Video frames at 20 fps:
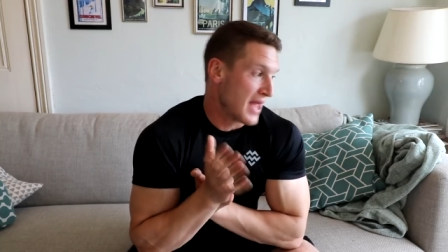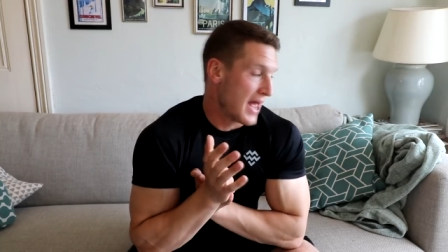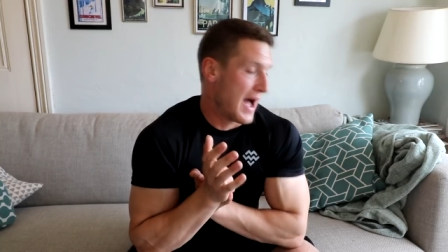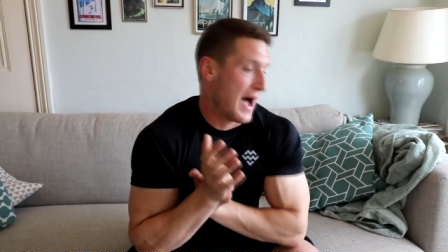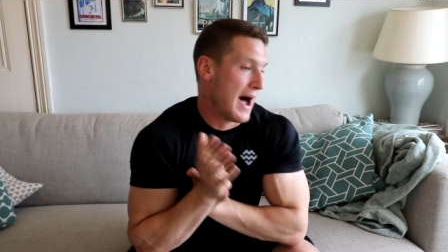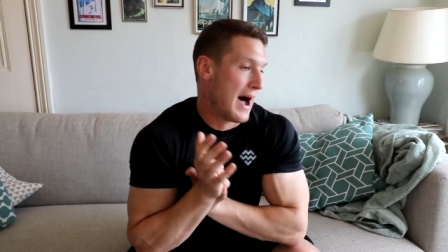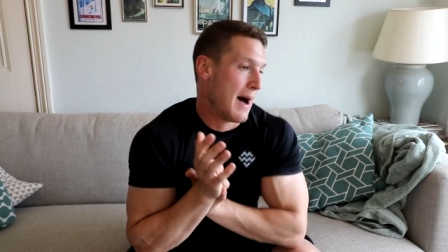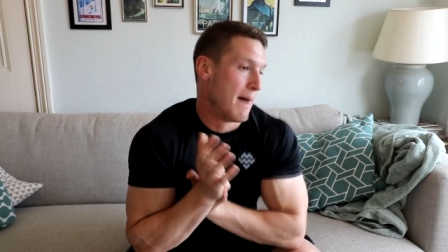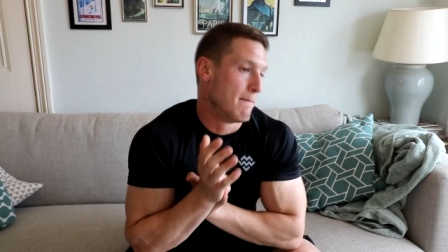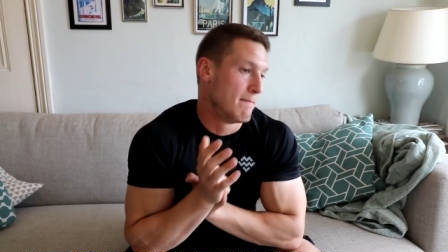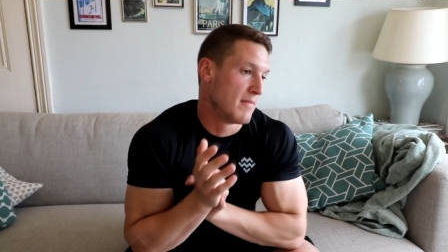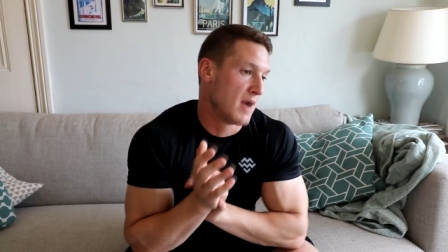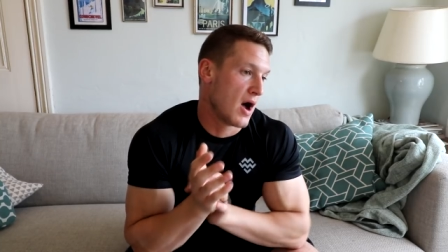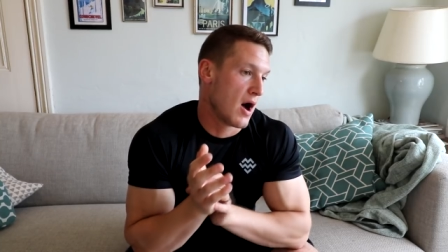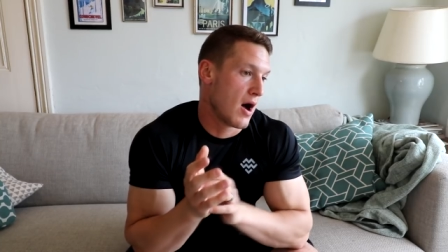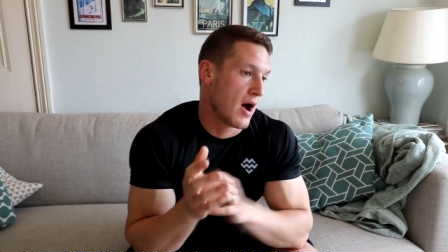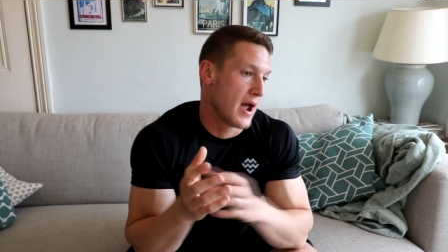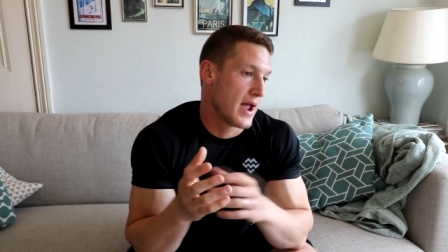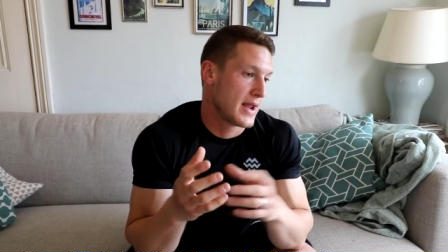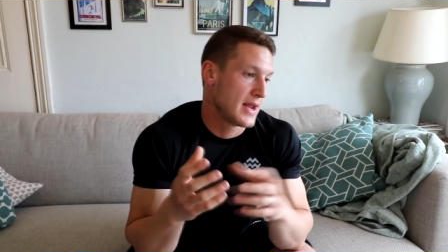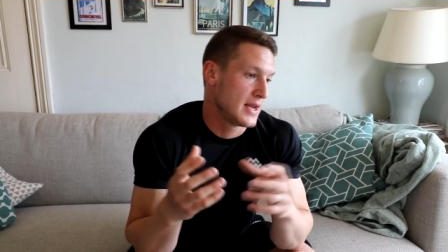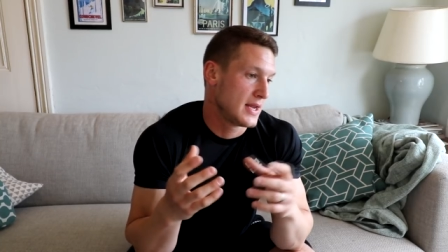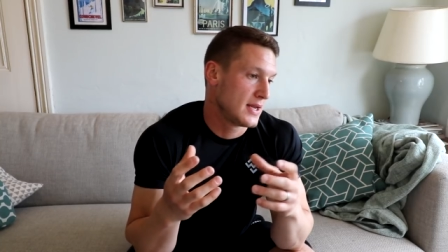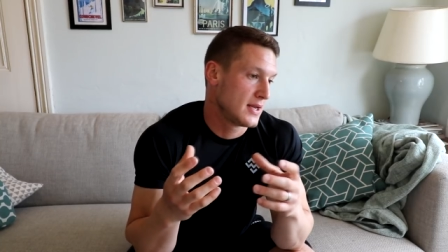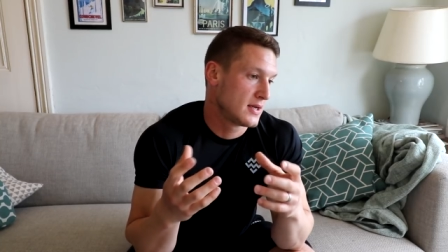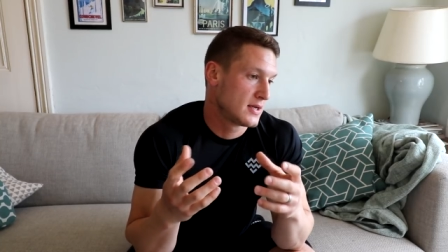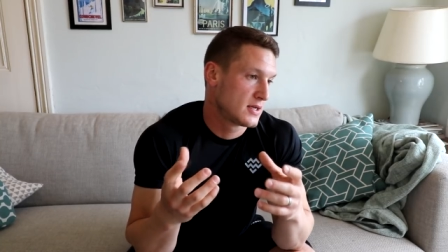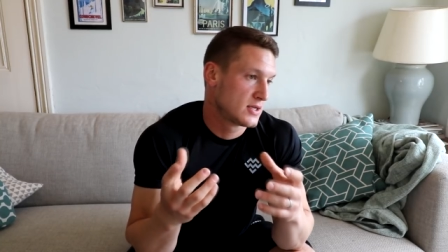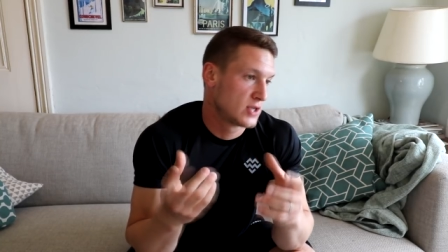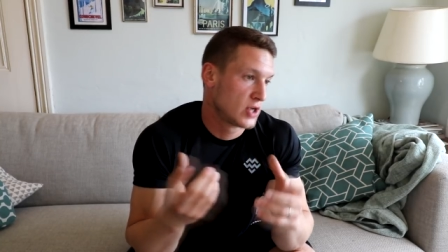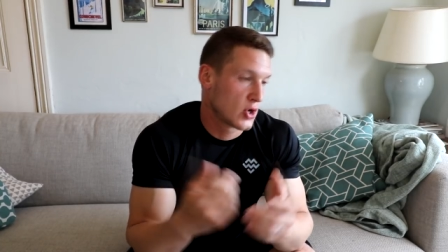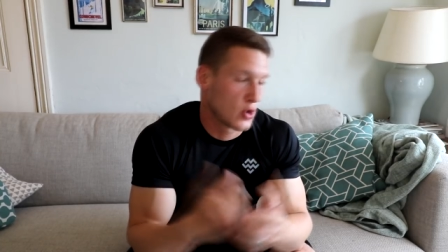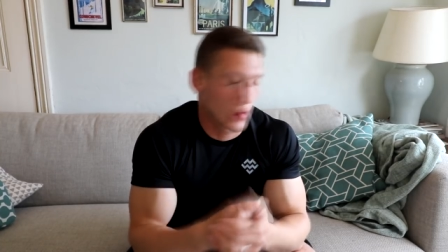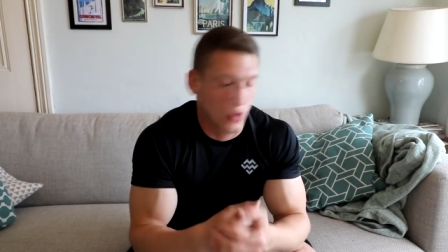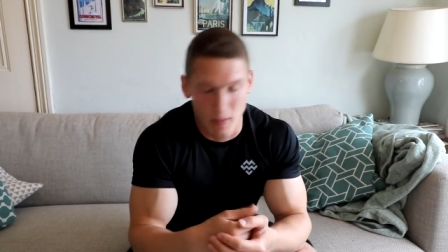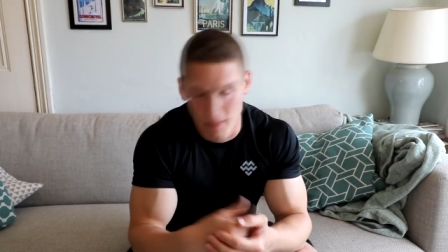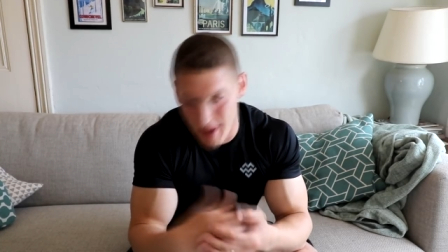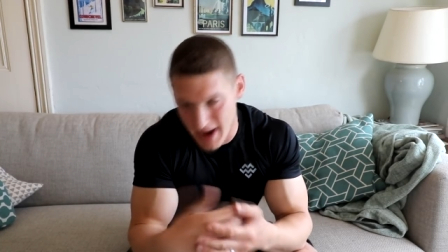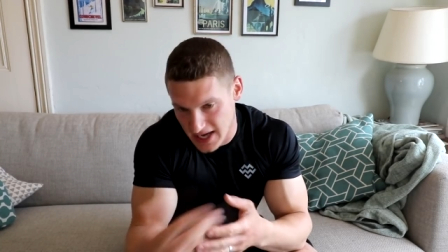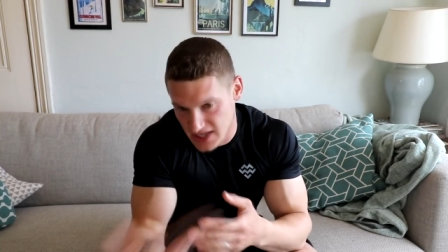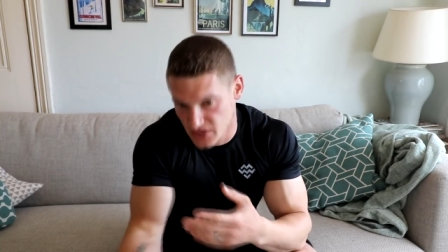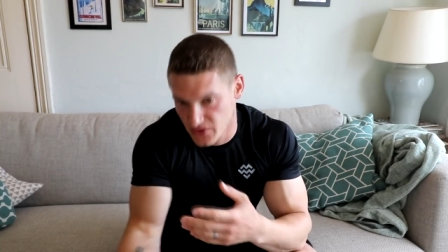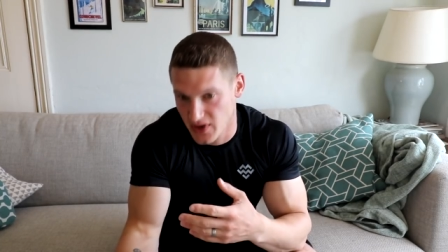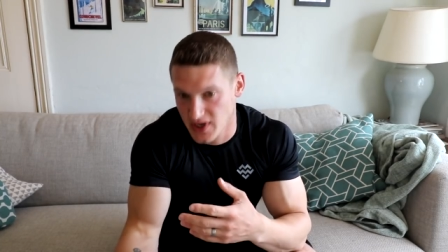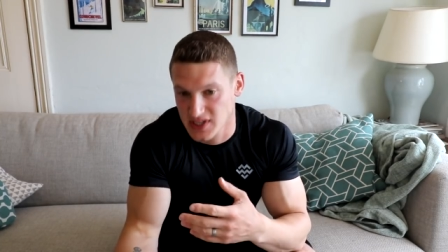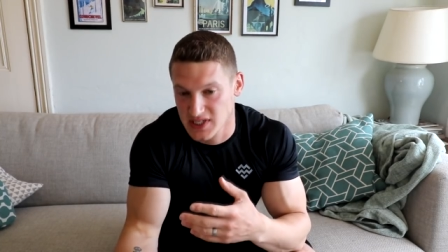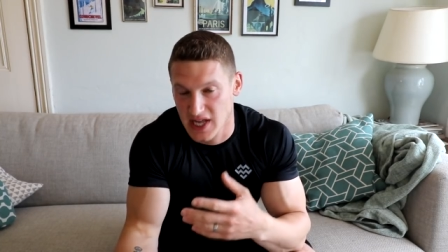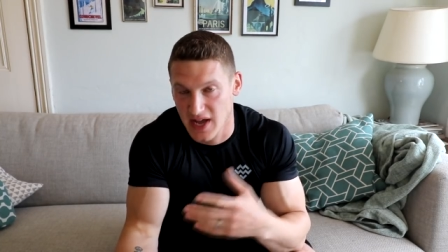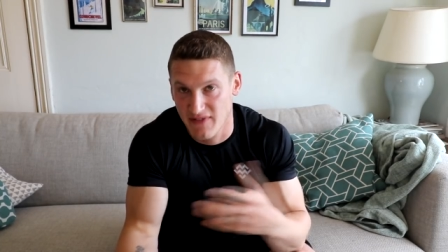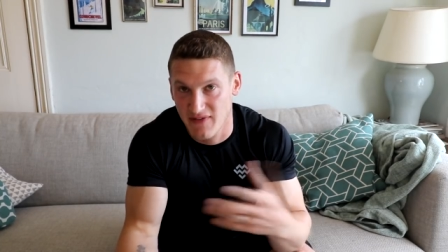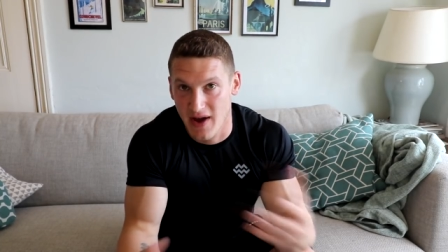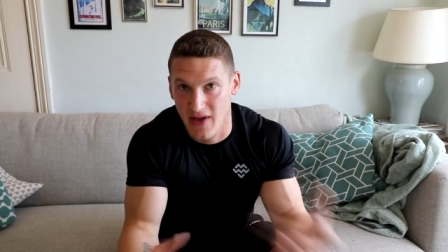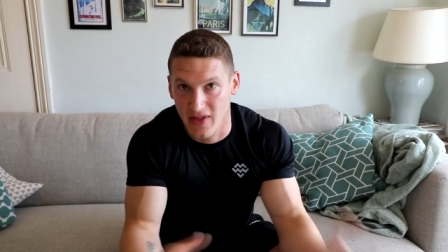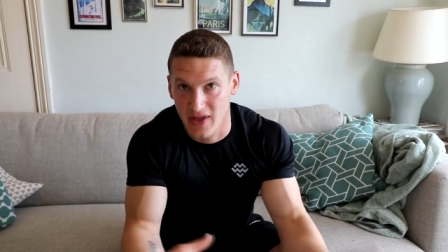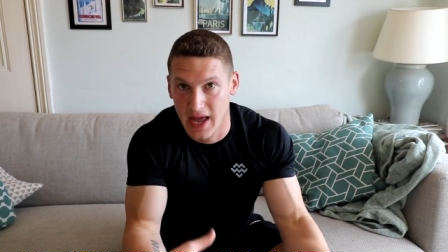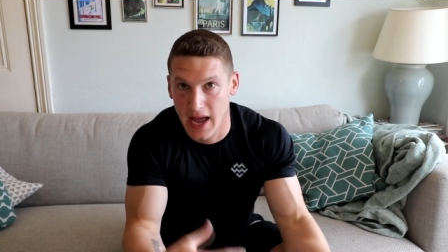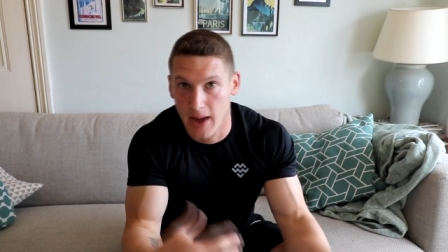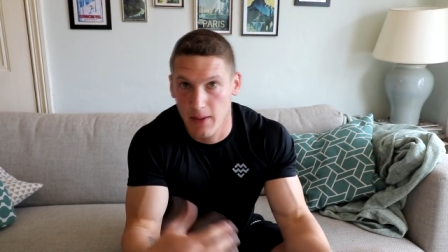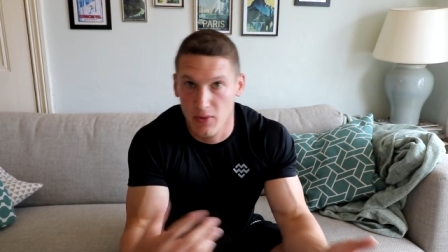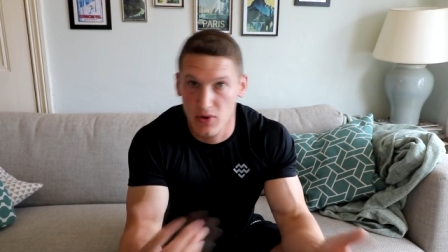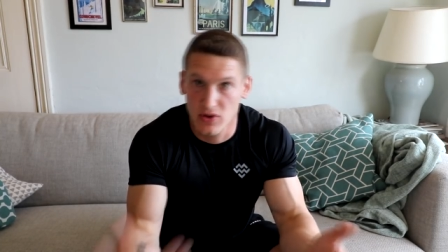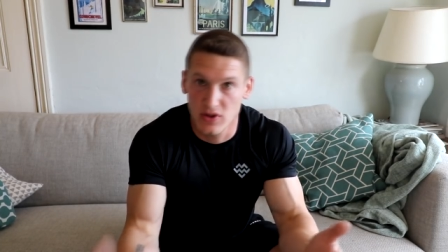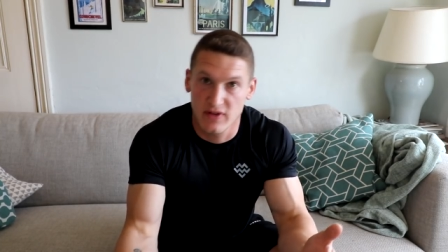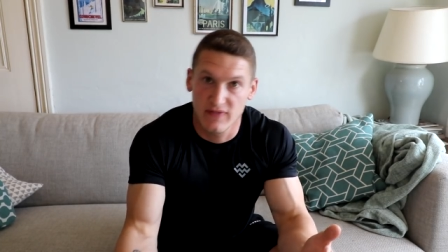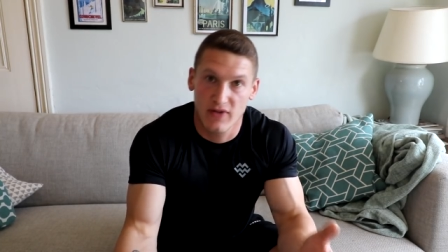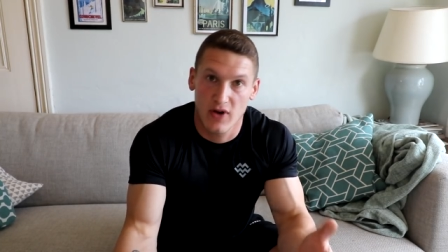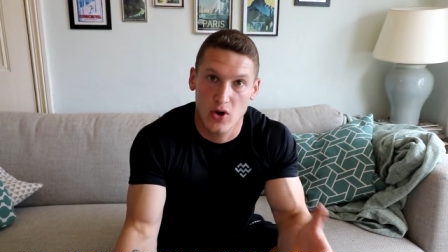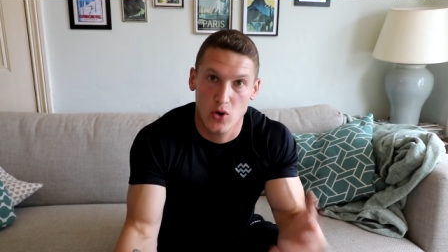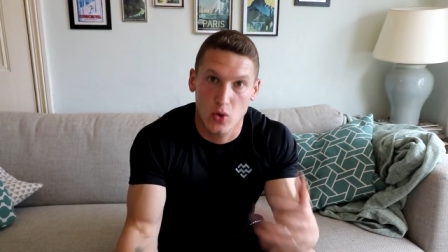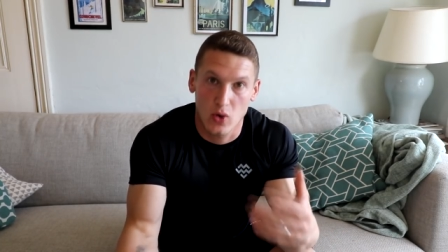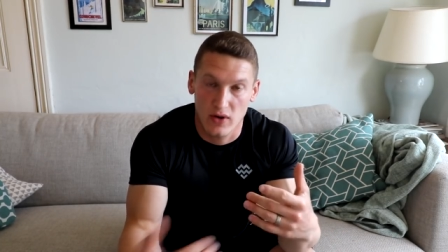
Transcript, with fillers: Um, I took all the battery and stuff out of the camera and the phone.